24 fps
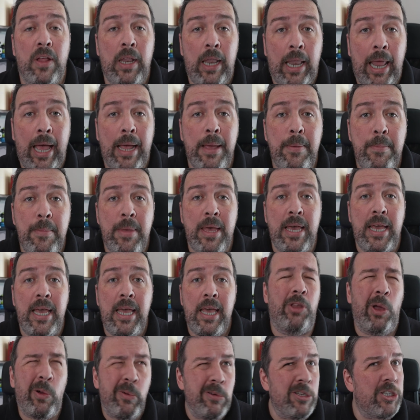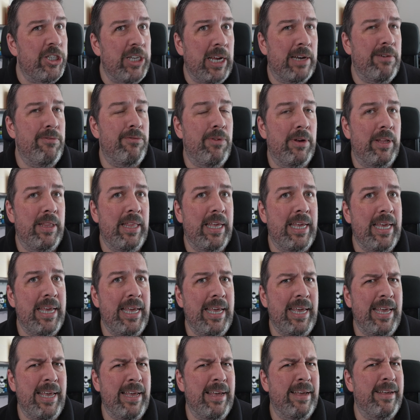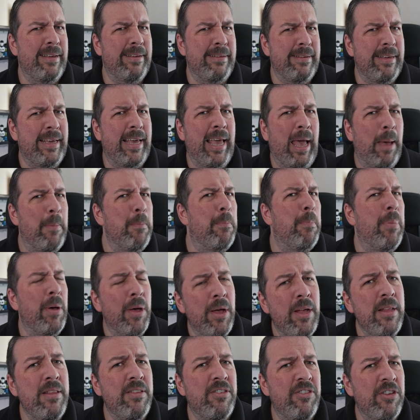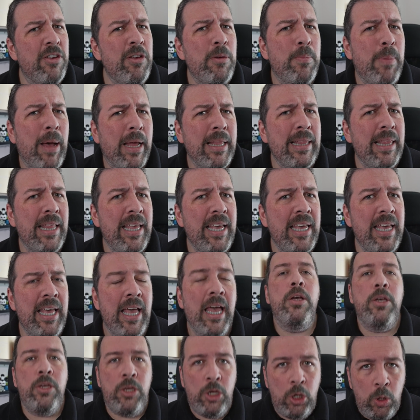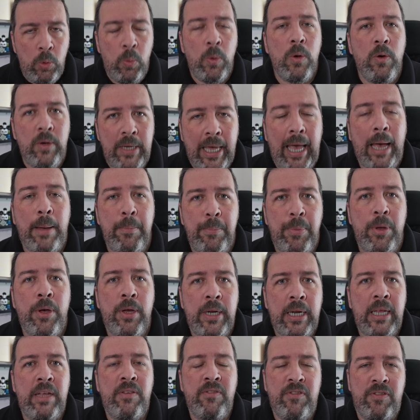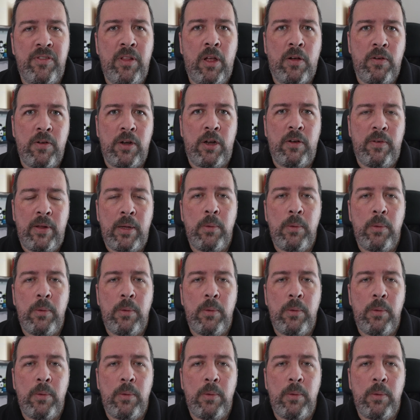like me, don't generally get burnt too badly, you will get burnt in Florida.